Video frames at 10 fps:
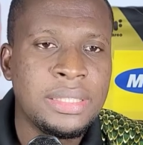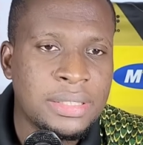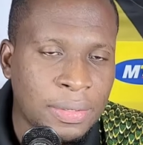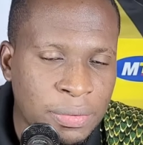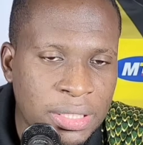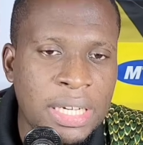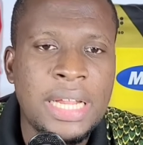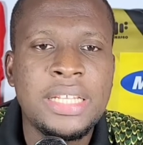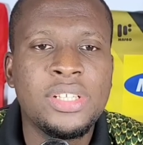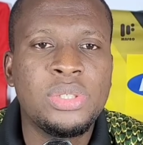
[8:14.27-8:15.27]
Safiu
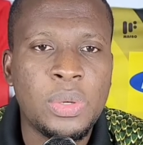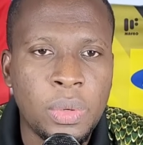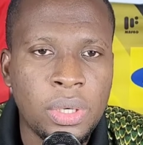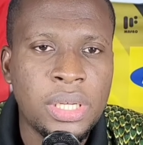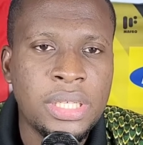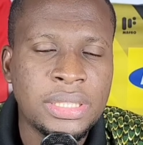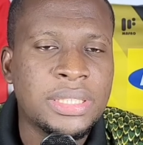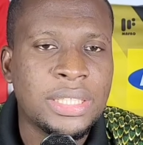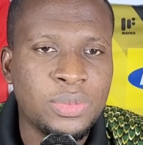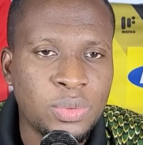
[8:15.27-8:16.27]
Taylor, there so
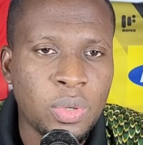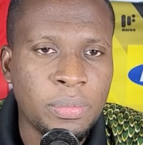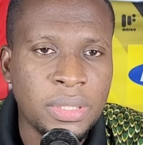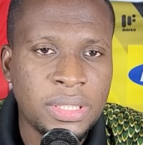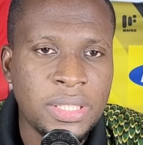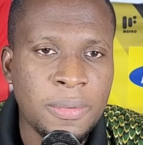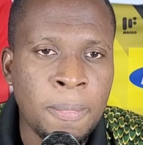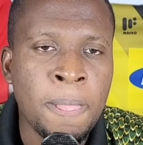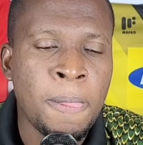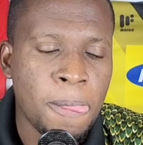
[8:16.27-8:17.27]
status committee.
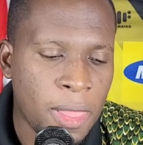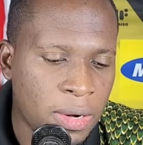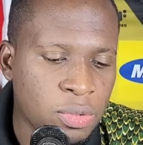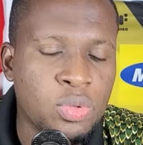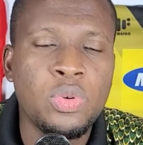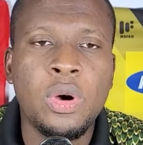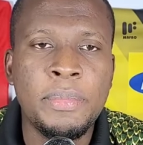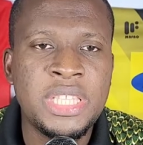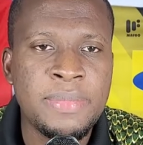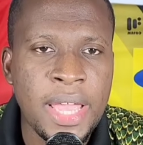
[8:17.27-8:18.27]
And also
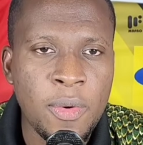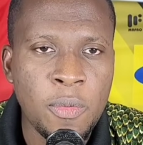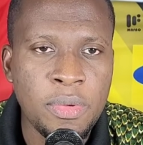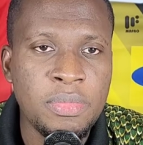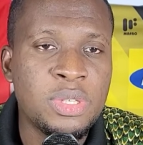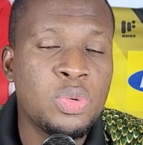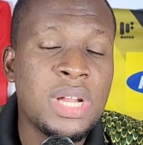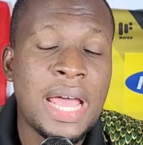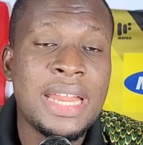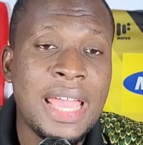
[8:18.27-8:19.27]
Obed who be
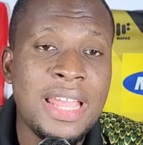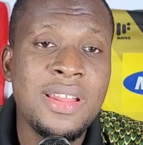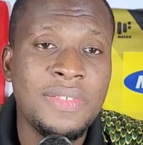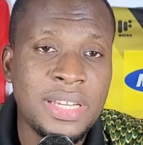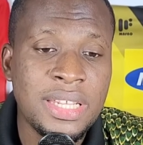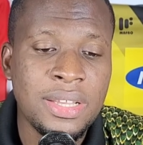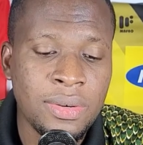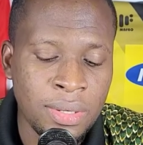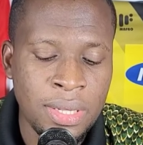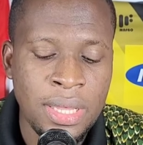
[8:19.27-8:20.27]
so that at the end of the day,
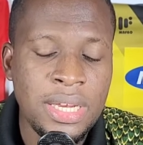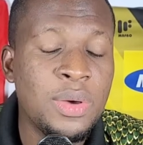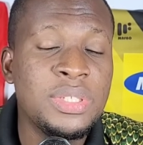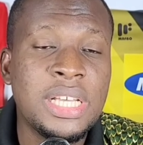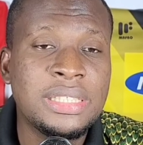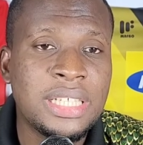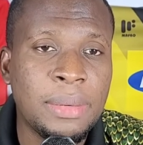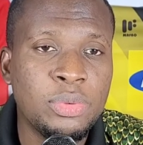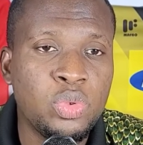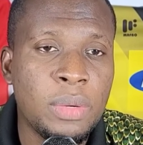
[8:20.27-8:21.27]
no, they will just
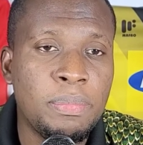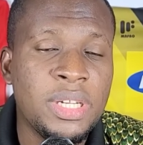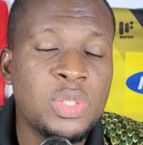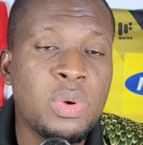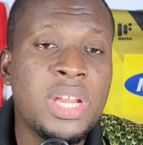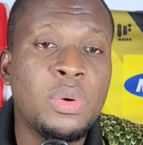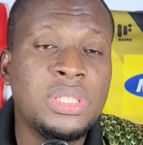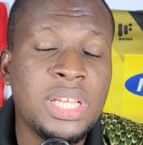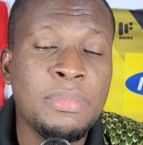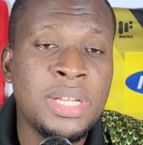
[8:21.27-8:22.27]
come to a place where they
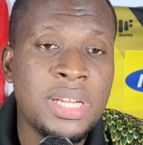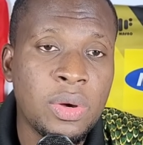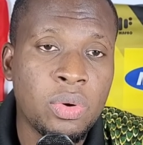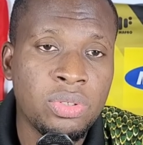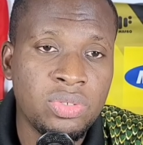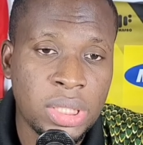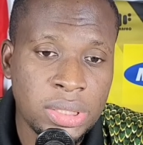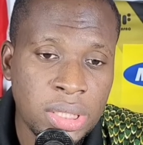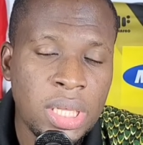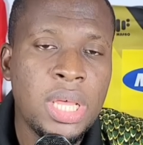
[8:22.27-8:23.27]
will terminate the
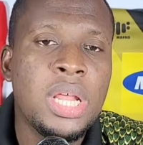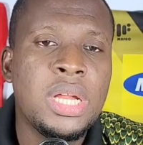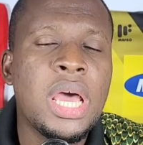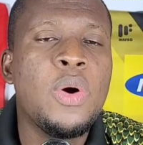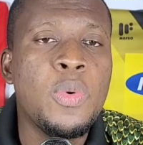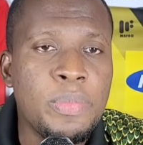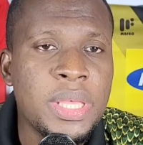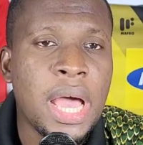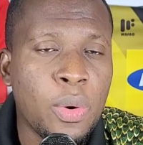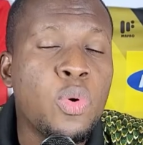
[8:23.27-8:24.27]
contract. Now will
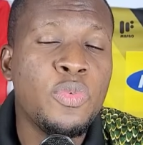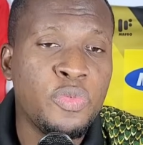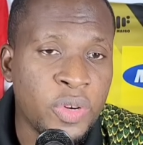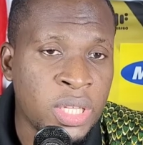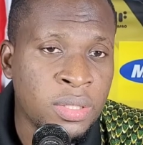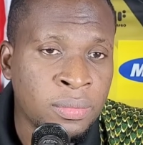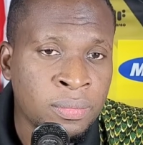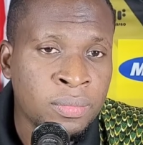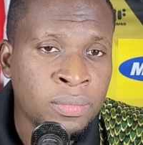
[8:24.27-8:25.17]
be uncle free.